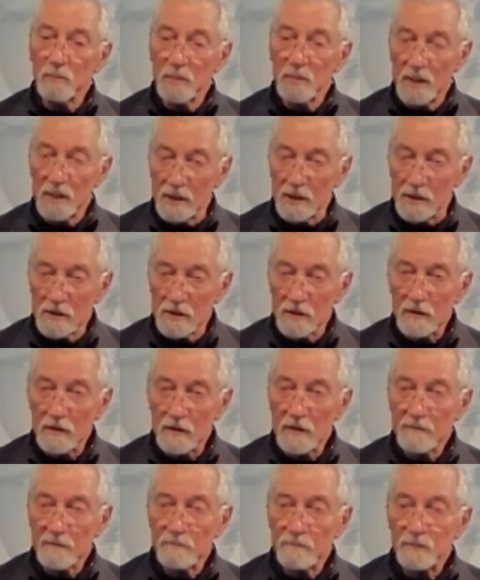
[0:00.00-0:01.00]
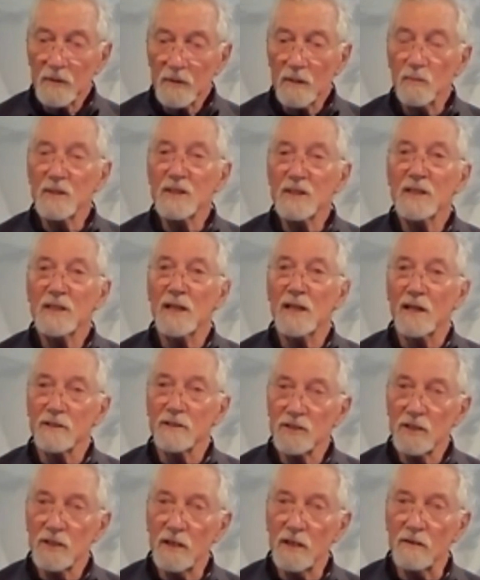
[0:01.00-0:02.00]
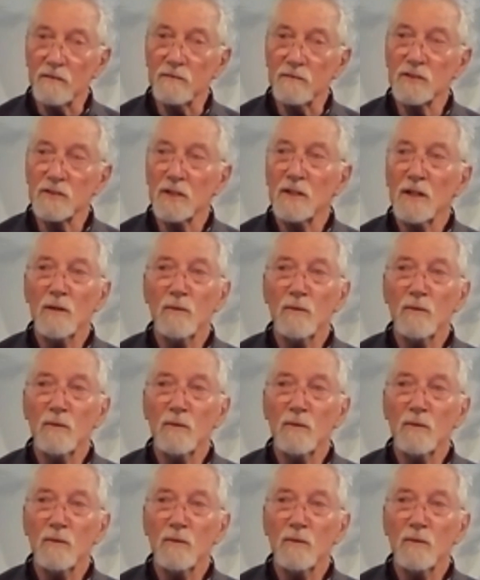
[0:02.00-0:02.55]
peace within ourselves,